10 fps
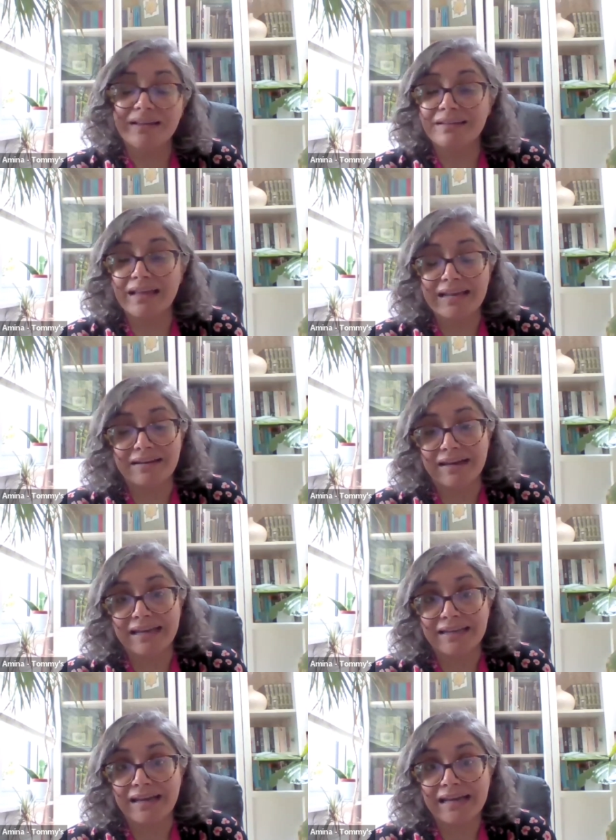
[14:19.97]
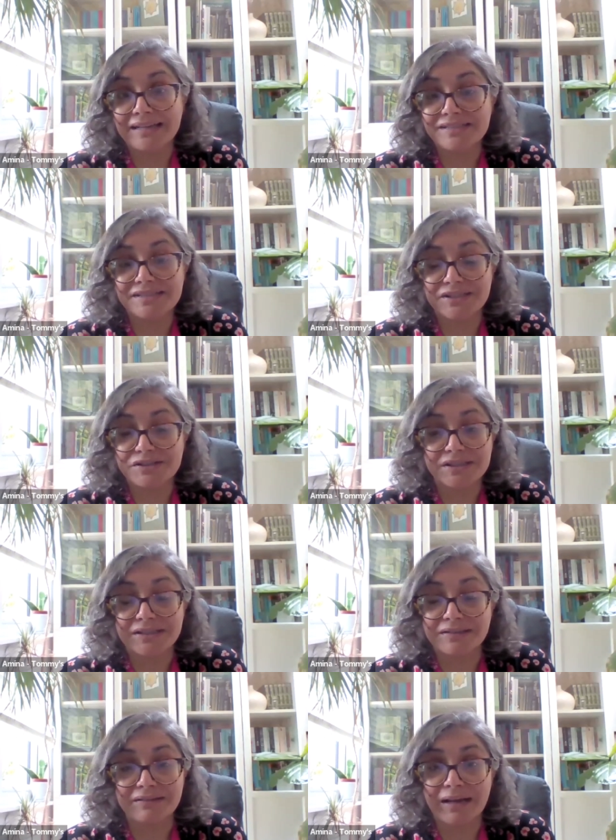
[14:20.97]
than a
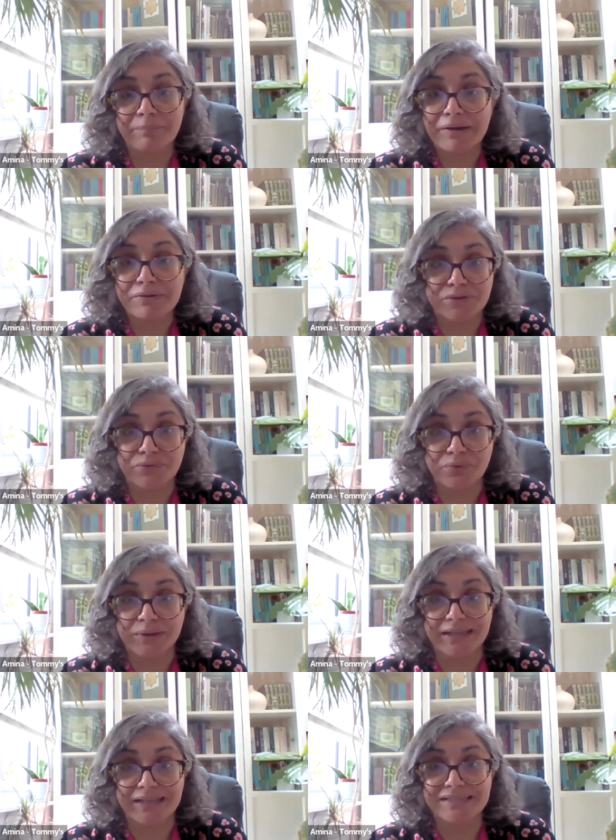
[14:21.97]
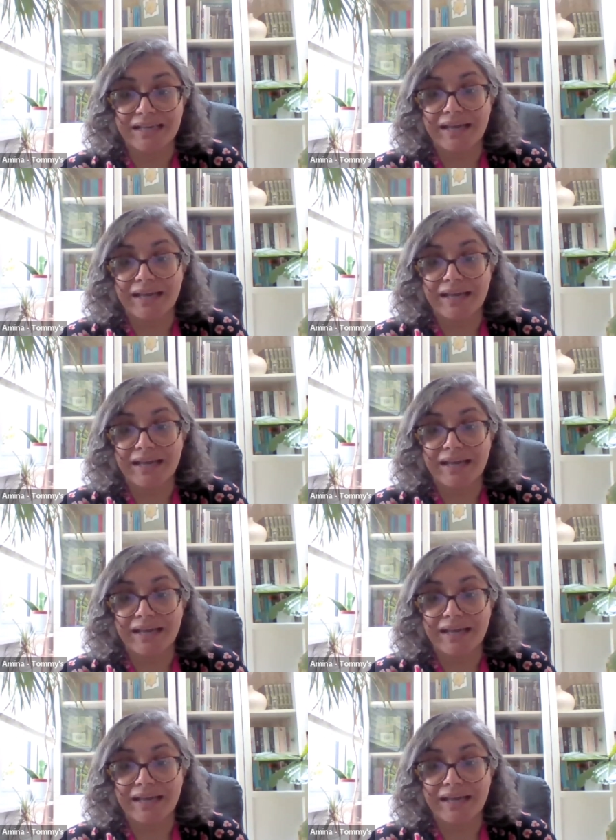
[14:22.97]
certain amount of weeks.